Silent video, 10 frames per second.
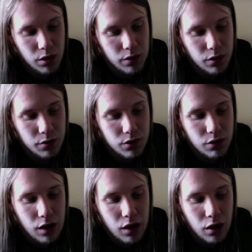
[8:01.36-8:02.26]
time to
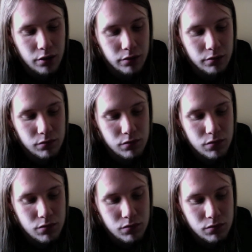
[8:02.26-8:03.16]
crack on
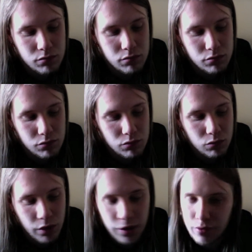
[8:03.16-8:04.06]

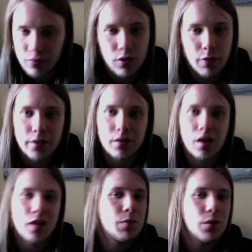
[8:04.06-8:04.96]
with doing my
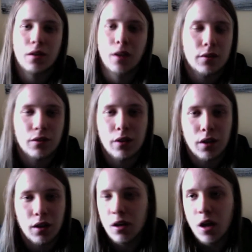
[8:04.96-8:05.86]
sketchbook and that sort of
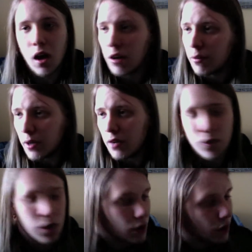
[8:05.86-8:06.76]
thing. I mean,
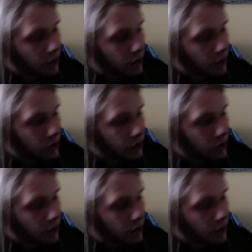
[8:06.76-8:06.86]
I've